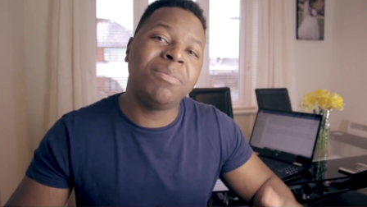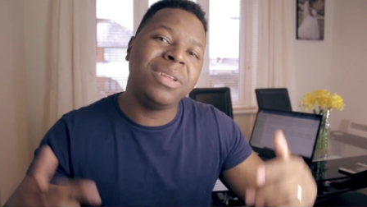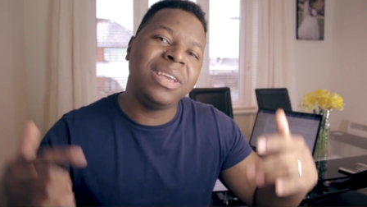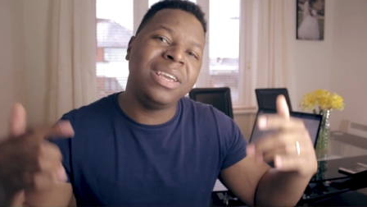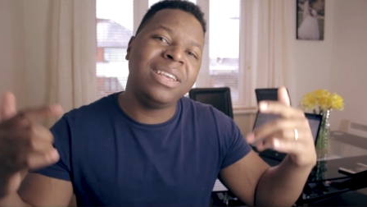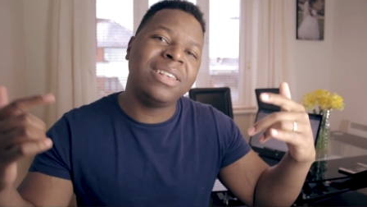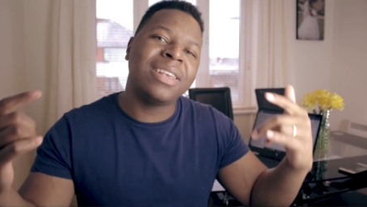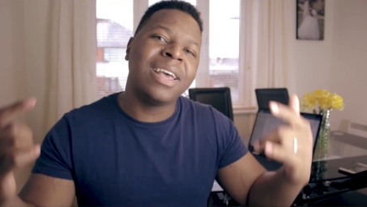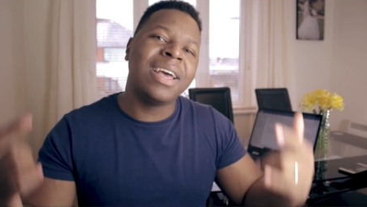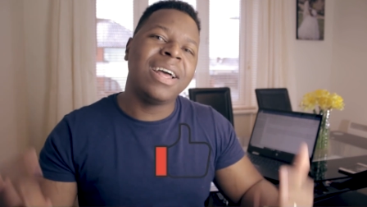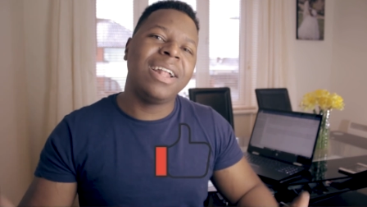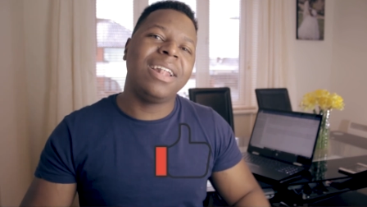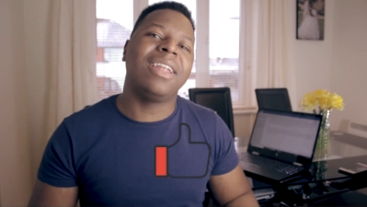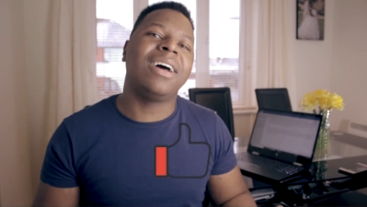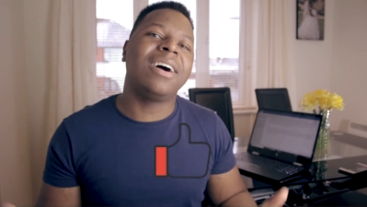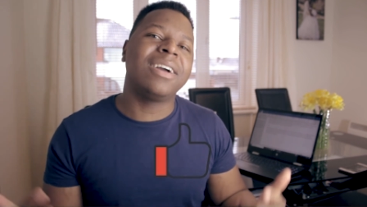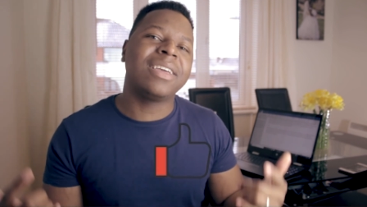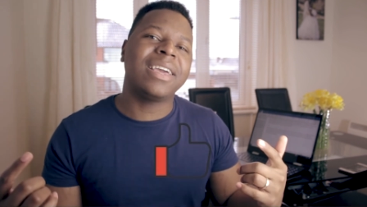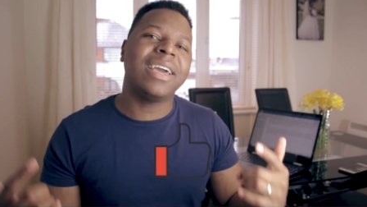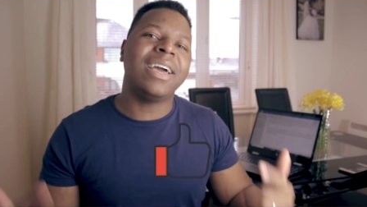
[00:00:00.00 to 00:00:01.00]
please
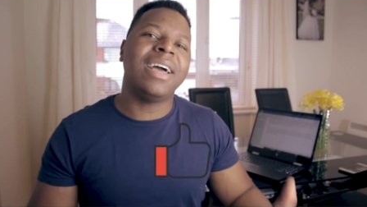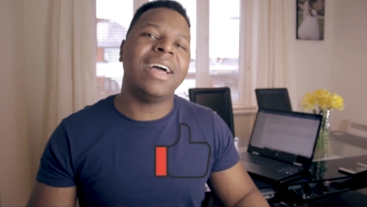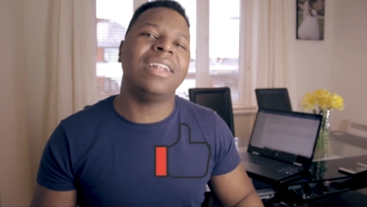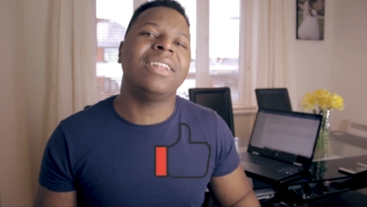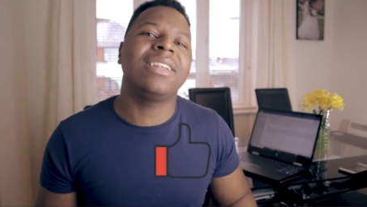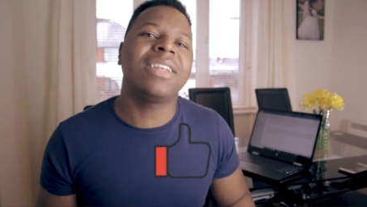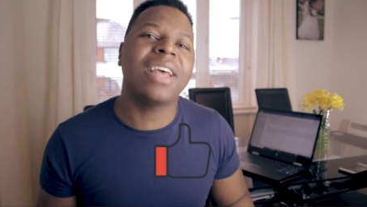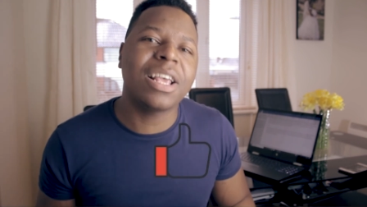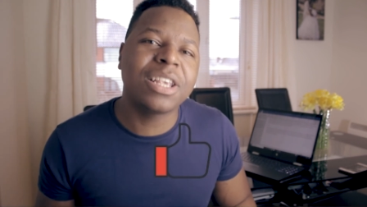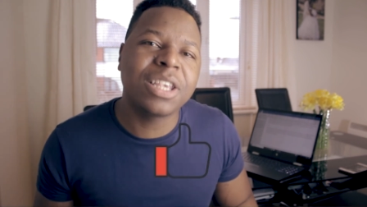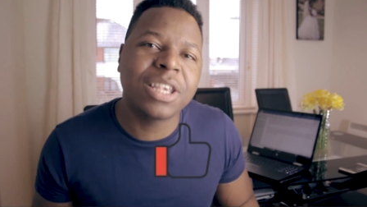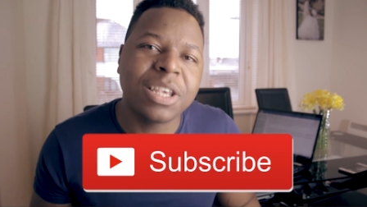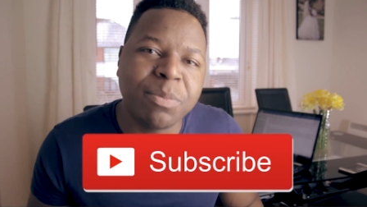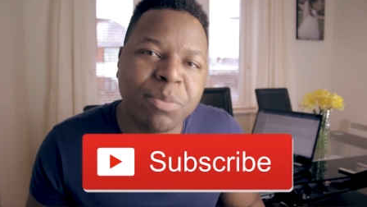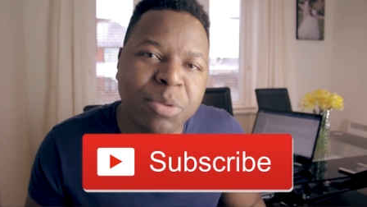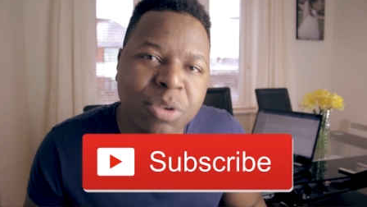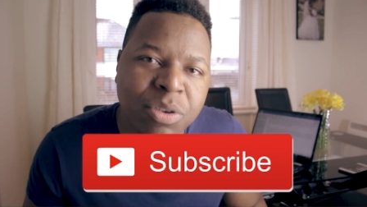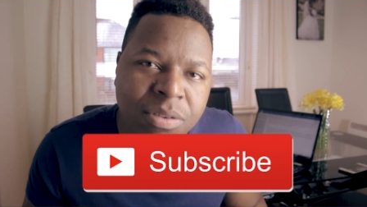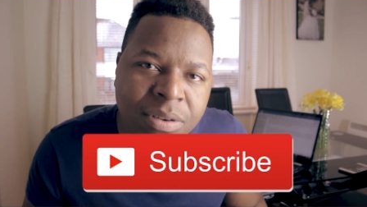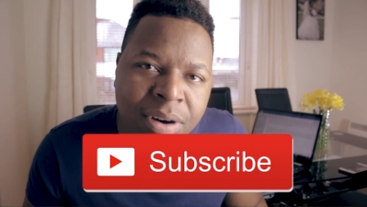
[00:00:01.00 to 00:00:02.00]
like and
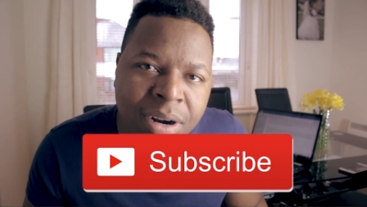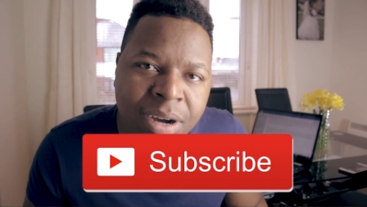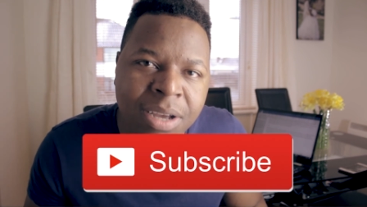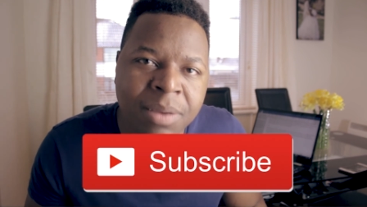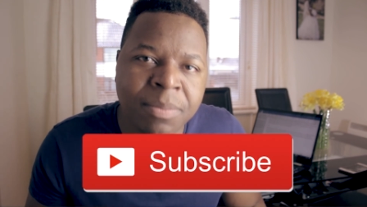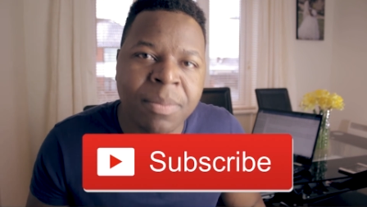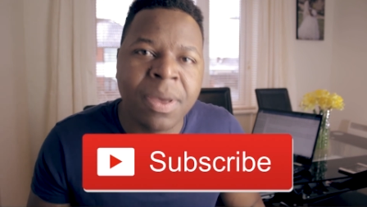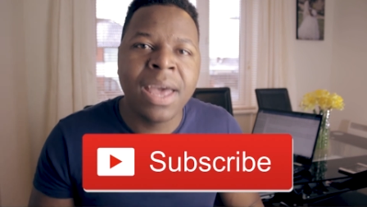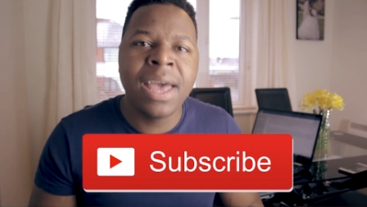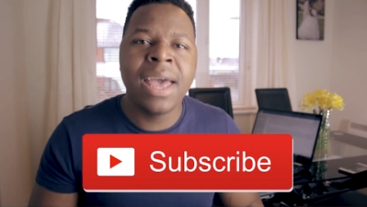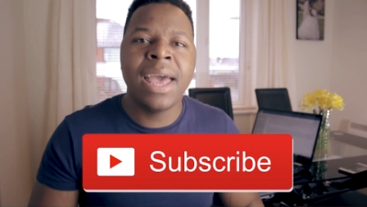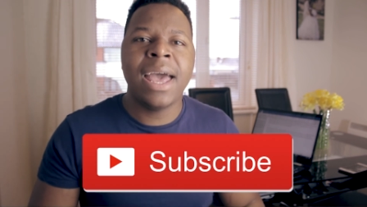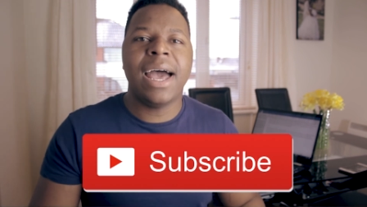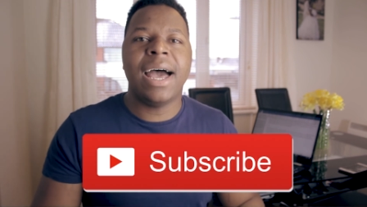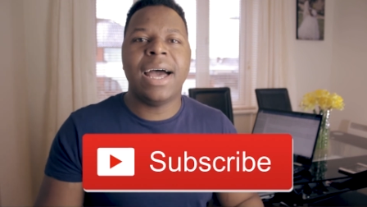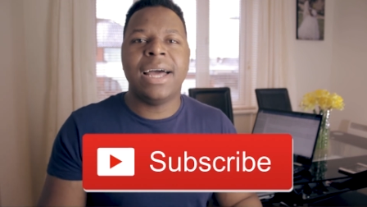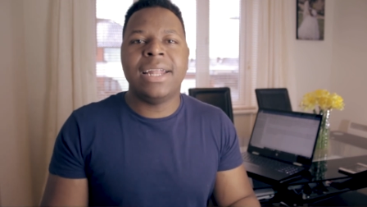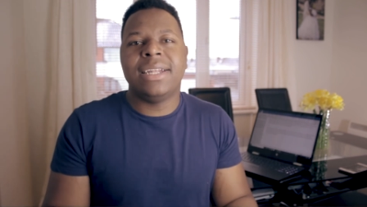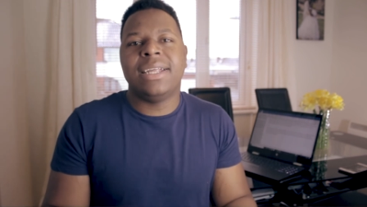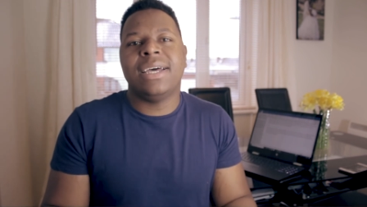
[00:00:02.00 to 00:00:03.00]
subscribe.
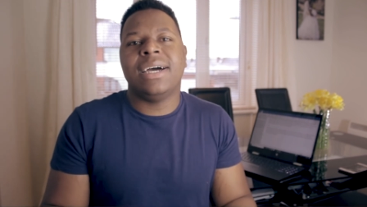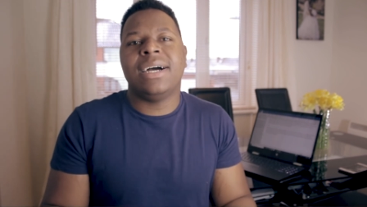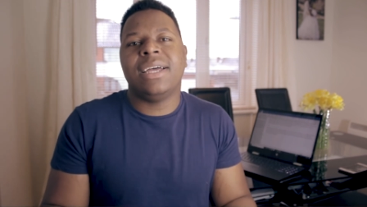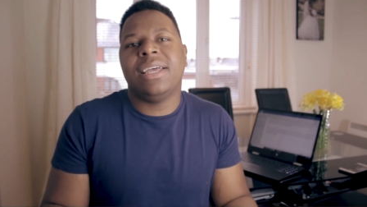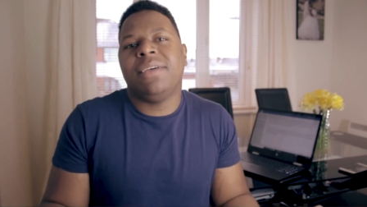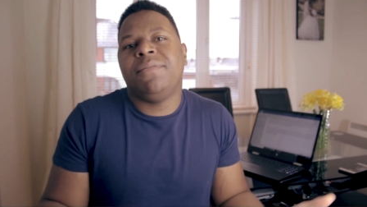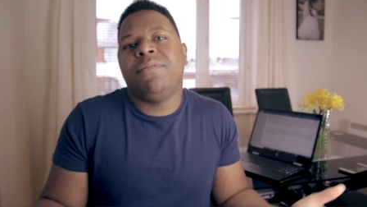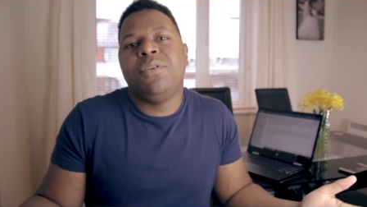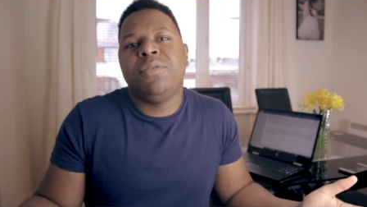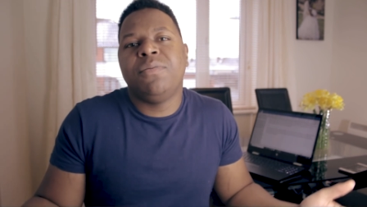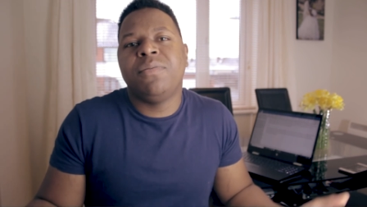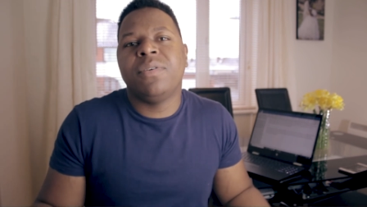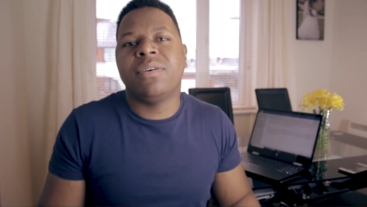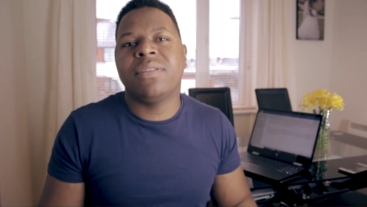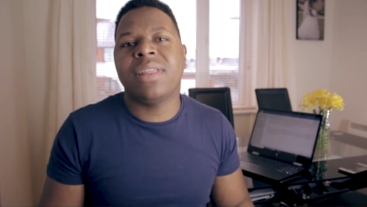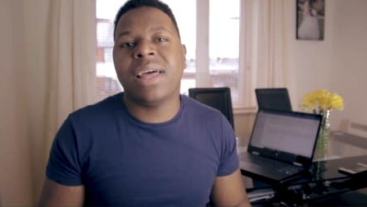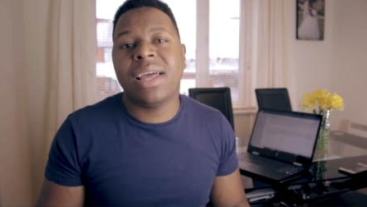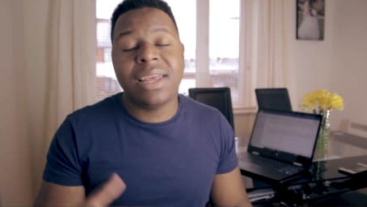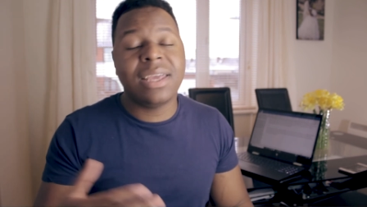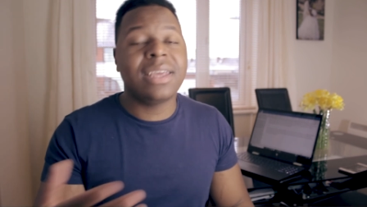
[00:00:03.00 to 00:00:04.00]
And if you feel
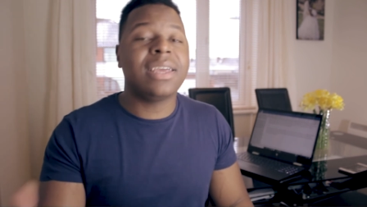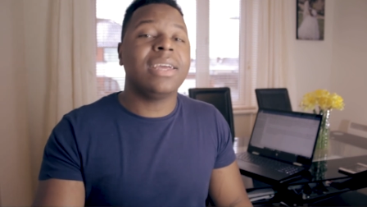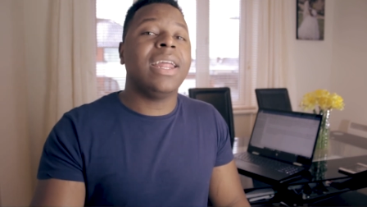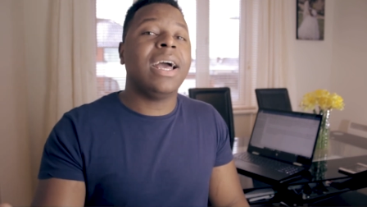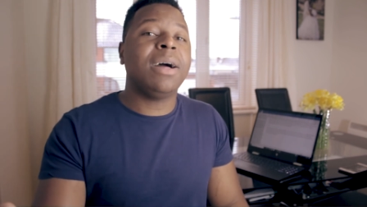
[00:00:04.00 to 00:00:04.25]
that it can